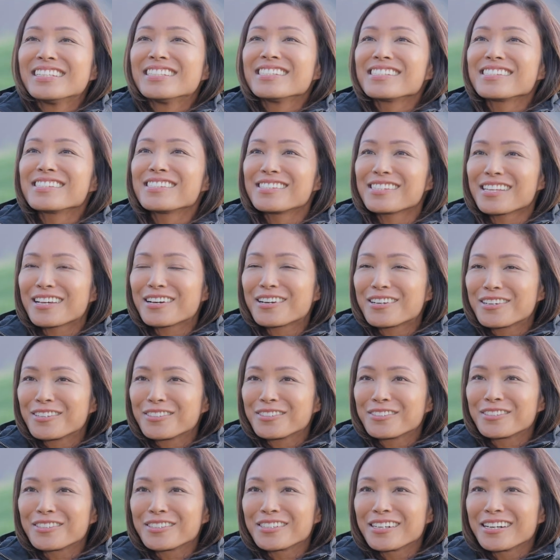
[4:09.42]

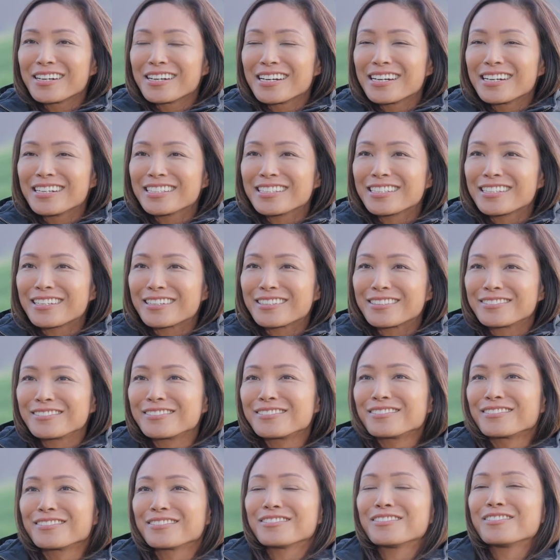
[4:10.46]
So, you know,
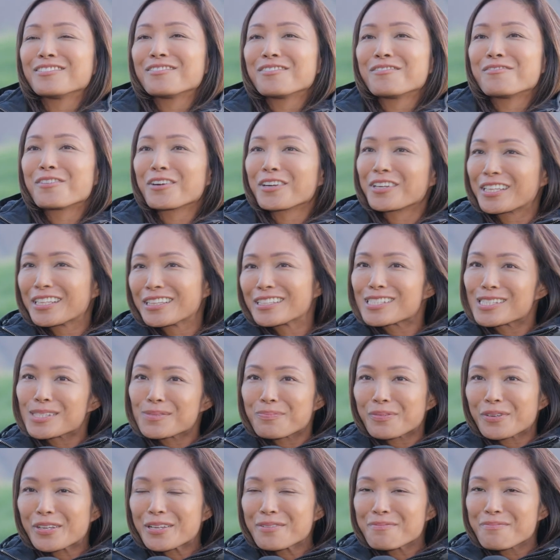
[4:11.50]
working the
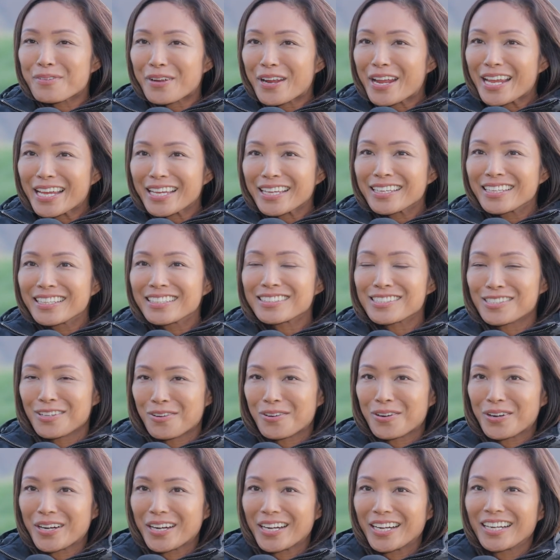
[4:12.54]
spring break
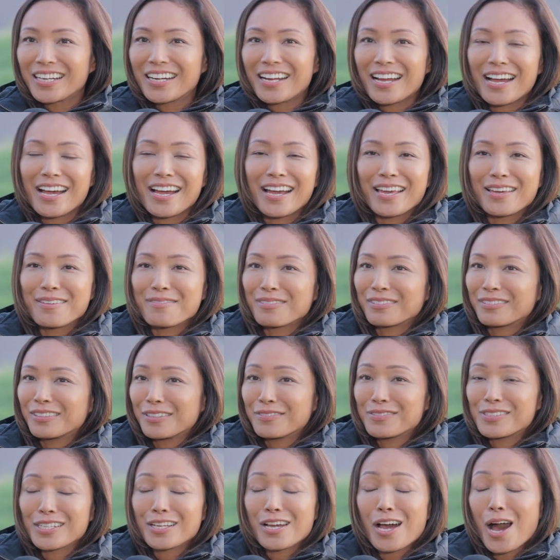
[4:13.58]
tour, I
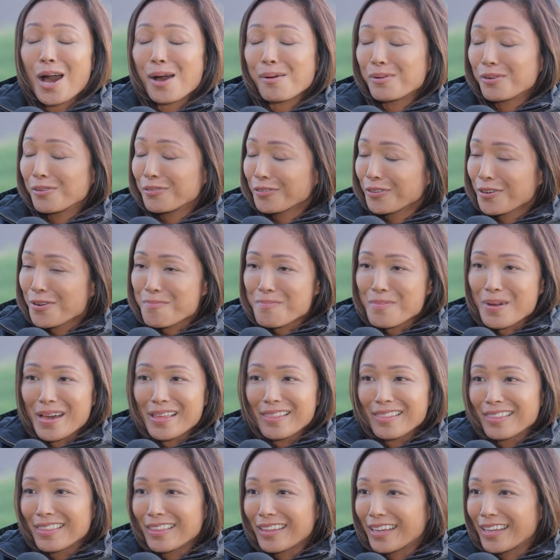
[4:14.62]
lived in Cabo for a
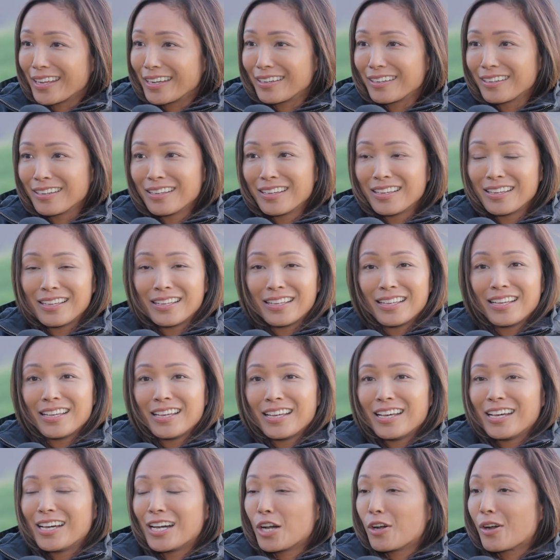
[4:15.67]
month, and
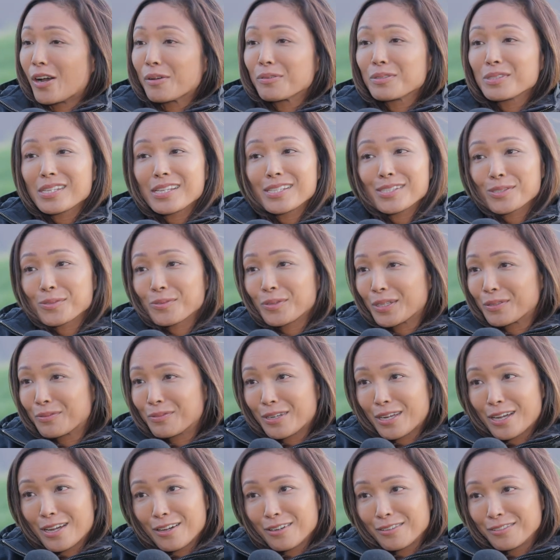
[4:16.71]
I was at Squid
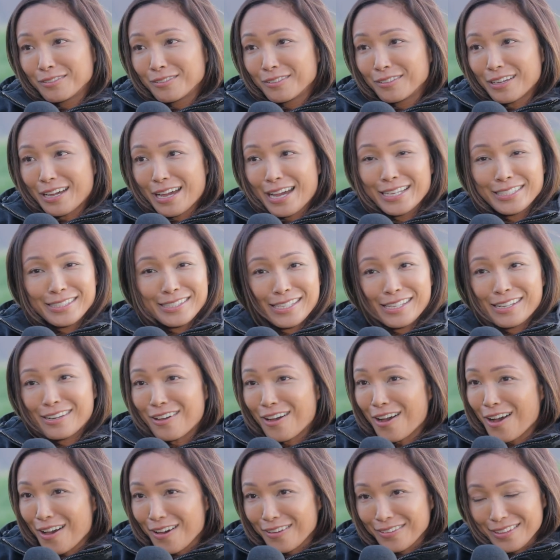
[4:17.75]
Row. I did
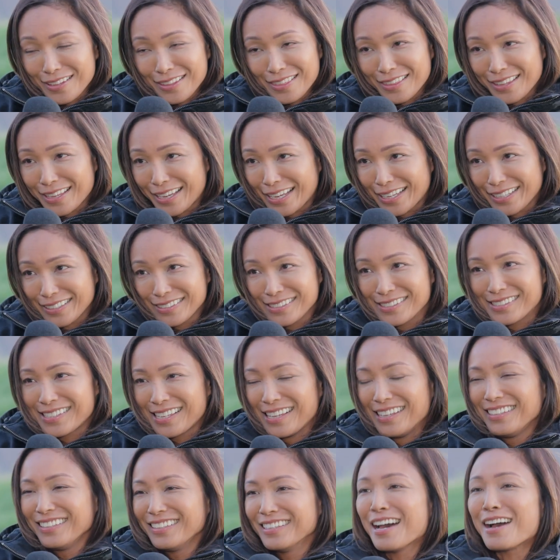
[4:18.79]
all the things.
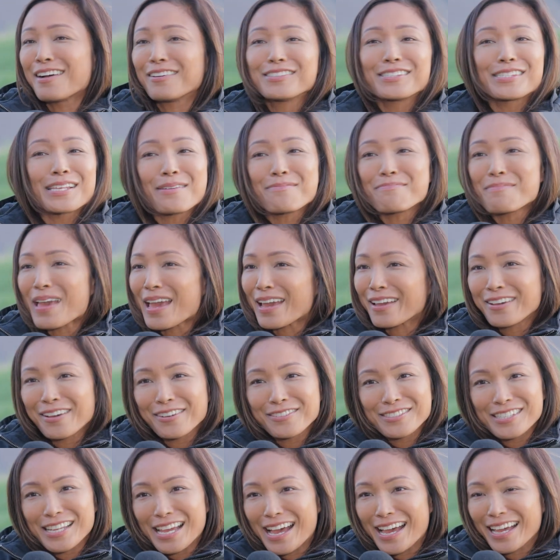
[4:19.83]
I was at Mango
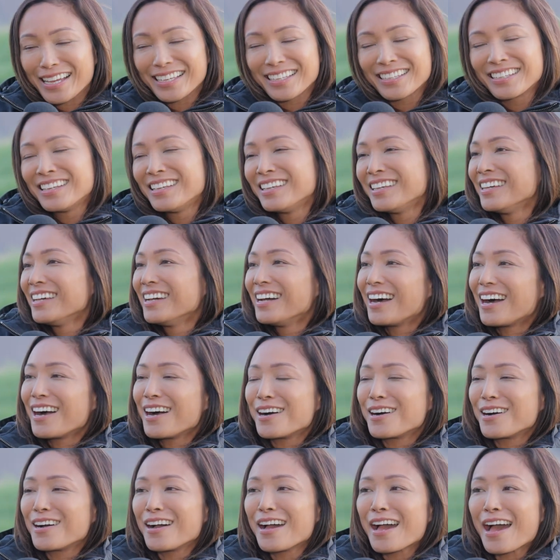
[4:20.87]
Deck.
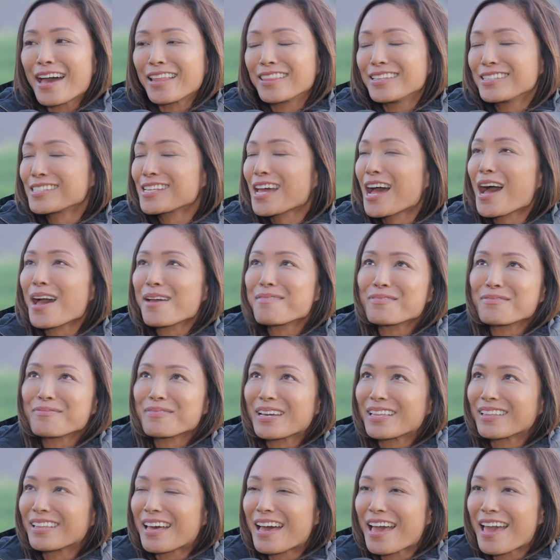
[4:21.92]
I had the time of
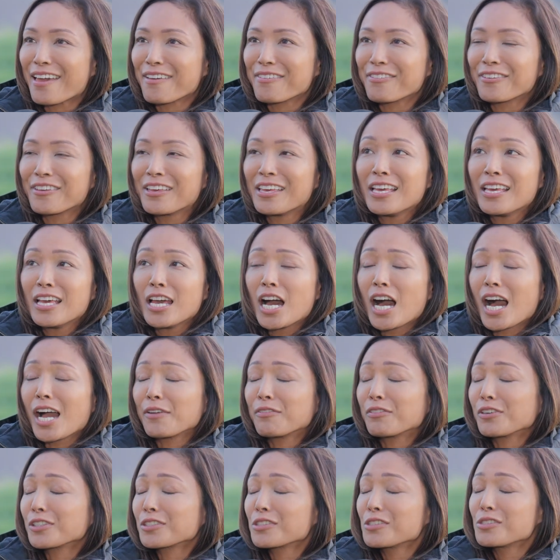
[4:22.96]
my life. I
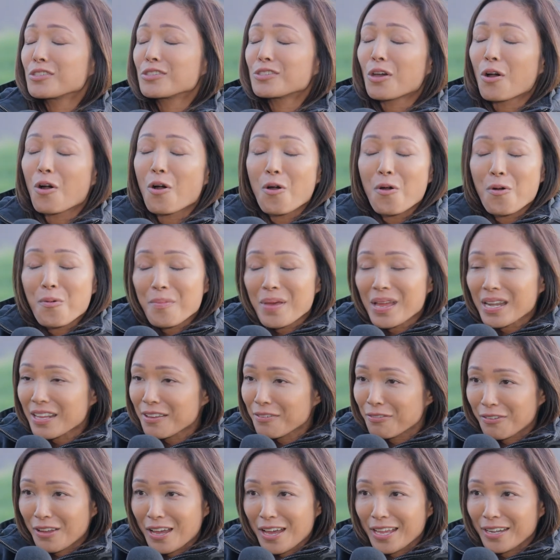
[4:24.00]
worked so many
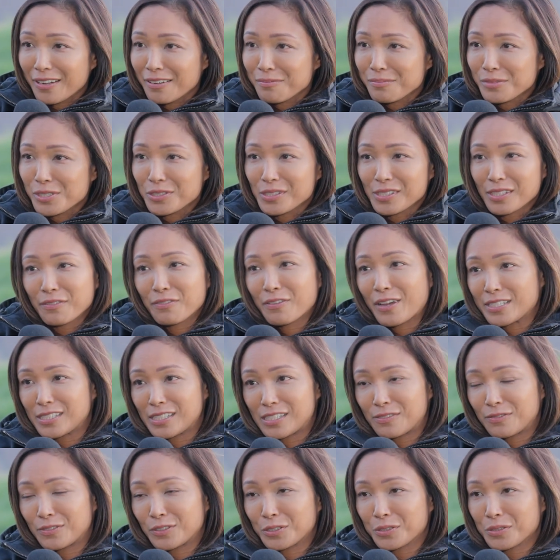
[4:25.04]
fun music
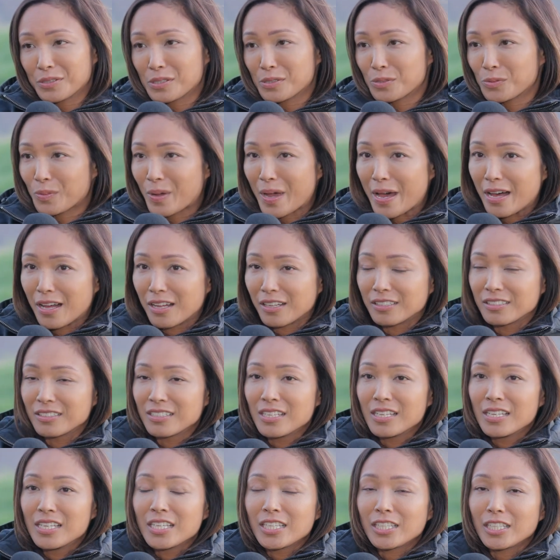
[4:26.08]
festivals as well.
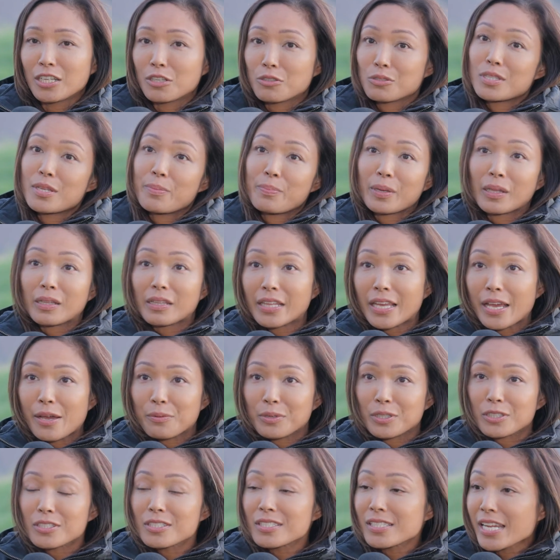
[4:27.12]
You know, typically I
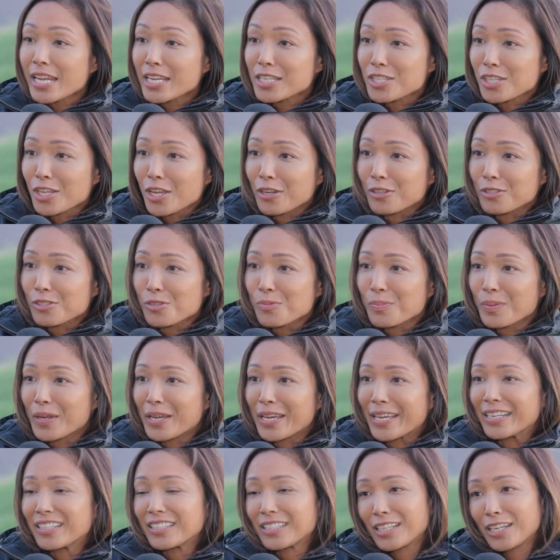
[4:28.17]
worked Stagecoach,
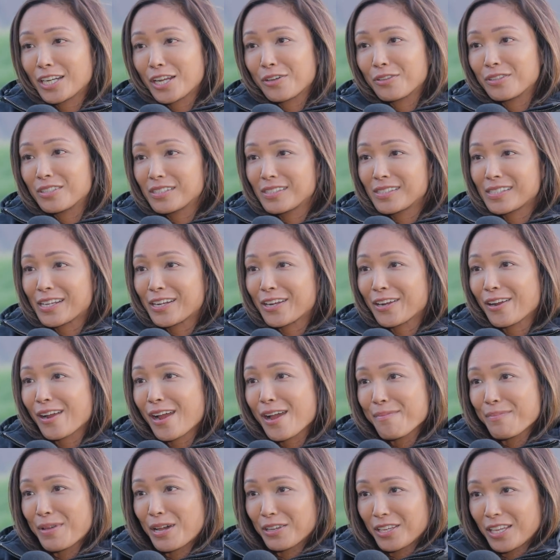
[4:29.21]
but, you know, this year
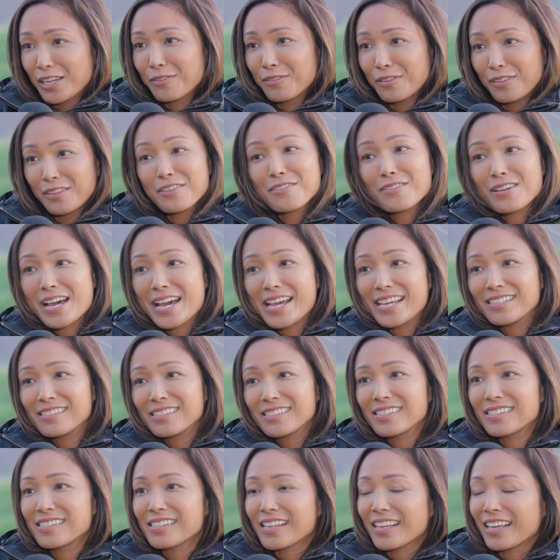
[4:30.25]
I'm out here with you guys.
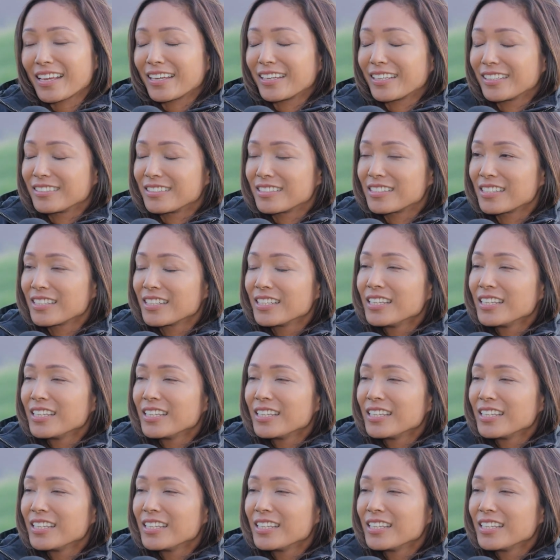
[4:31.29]
And